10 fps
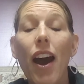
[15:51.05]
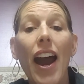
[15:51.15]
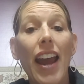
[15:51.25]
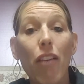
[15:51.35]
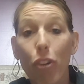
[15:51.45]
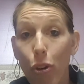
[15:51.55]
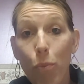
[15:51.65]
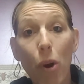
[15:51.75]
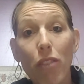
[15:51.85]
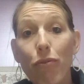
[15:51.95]
I have a
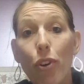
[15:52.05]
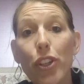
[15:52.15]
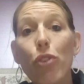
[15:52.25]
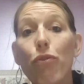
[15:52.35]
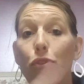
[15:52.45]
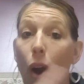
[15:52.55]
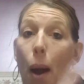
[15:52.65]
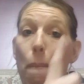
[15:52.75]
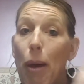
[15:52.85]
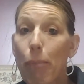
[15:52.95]
coupon for you
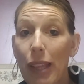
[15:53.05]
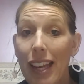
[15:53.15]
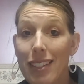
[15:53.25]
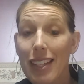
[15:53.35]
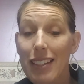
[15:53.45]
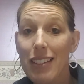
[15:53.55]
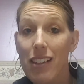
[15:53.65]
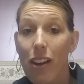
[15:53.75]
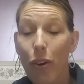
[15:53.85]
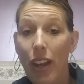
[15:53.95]
from
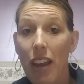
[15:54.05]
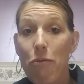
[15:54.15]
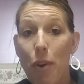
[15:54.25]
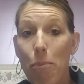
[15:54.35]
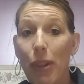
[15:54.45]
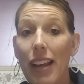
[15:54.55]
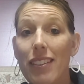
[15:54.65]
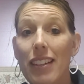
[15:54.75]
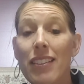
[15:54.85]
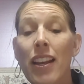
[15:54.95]
Plexus, okay, from
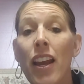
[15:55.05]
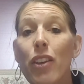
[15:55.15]
Plexus.